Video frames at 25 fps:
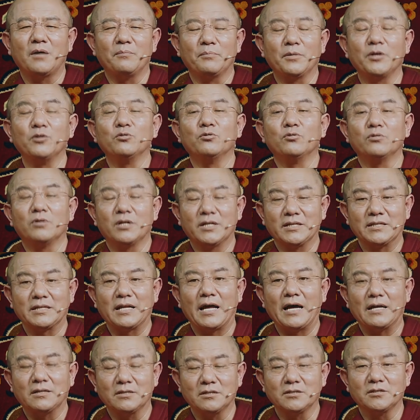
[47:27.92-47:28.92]
There was
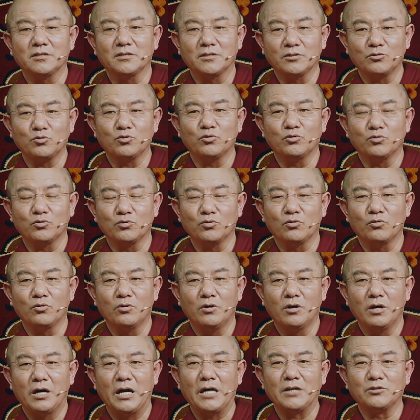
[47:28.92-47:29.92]
not much of a
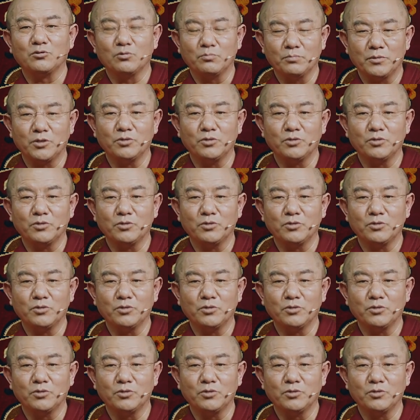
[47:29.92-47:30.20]
difference.